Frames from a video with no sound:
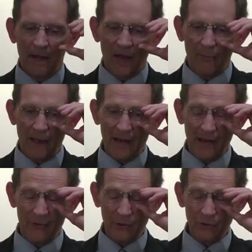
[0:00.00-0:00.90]
our back
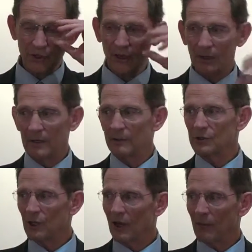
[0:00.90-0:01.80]
office,
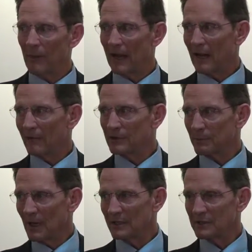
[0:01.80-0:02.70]
install our back office
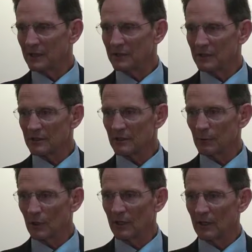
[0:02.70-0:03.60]
processing system.
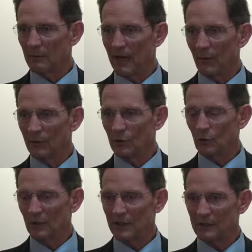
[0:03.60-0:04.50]
You can get by with 2
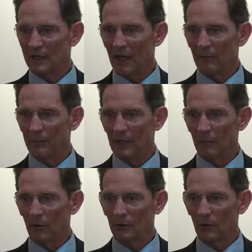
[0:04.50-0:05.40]
less account
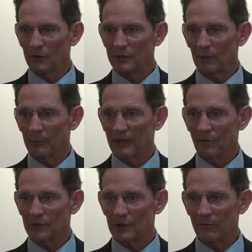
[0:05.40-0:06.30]
payable clerks. It'll pay
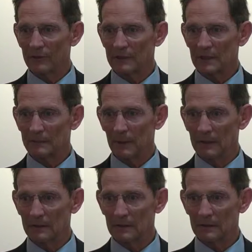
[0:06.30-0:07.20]
for itself in 6
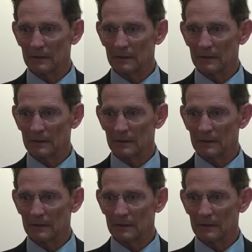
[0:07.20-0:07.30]
months.